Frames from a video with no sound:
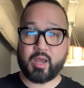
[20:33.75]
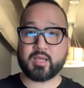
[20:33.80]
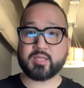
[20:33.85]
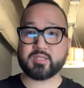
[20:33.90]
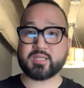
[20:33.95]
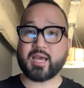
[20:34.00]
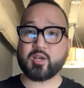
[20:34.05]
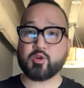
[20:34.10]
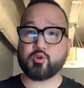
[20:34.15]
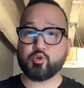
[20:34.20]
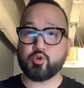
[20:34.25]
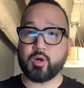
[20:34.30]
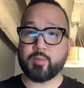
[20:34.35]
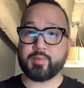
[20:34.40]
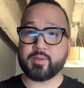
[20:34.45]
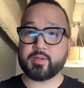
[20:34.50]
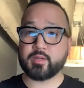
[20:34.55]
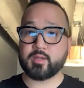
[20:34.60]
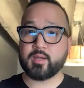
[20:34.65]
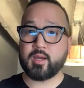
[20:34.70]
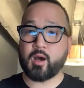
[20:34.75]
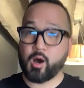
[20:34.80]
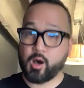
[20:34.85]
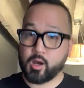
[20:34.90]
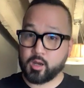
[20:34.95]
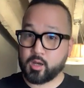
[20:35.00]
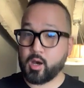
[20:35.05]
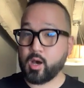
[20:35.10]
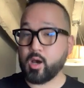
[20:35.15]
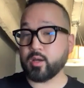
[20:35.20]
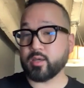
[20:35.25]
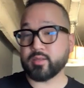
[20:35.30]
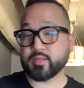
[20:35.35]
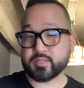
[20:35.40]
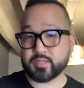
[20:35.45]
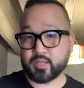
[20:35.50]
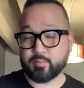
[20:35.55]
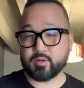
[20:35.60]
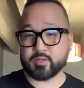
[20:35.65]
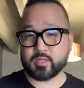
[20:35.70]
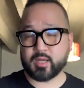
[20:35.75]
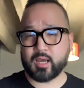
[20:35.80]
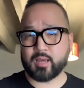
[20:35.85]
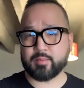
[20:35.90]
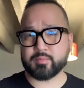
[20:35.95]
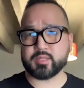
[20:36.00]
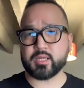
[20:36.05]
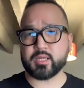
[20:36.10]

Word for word: Because I grew up in Hong Kong in the summer times.